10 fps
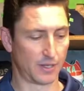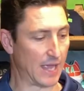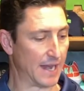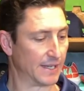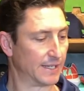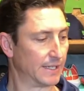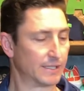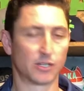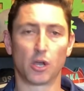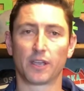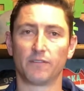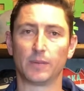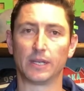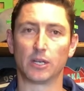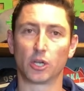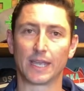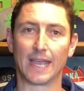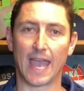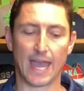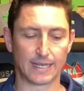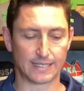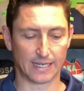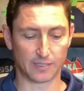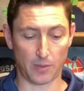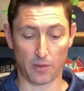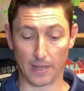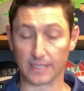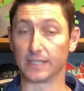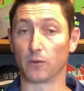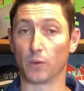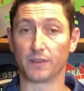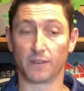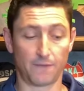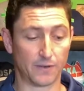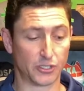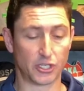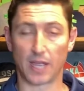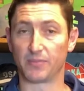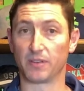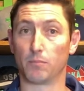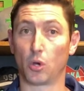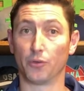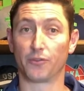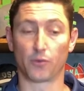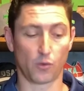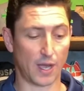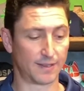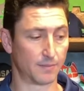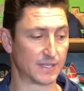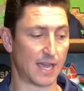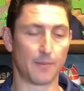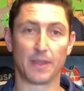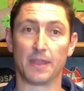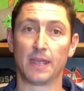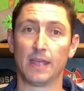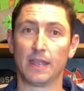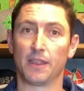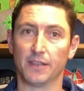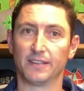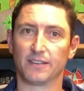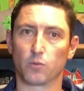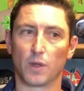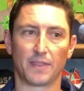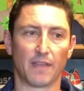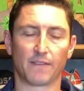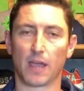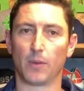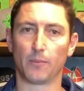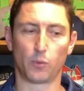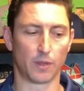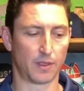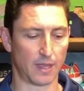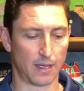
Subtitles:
Osaka have been looking at experimenting with different shapes and molds for quite some time, and this is what they've come up with.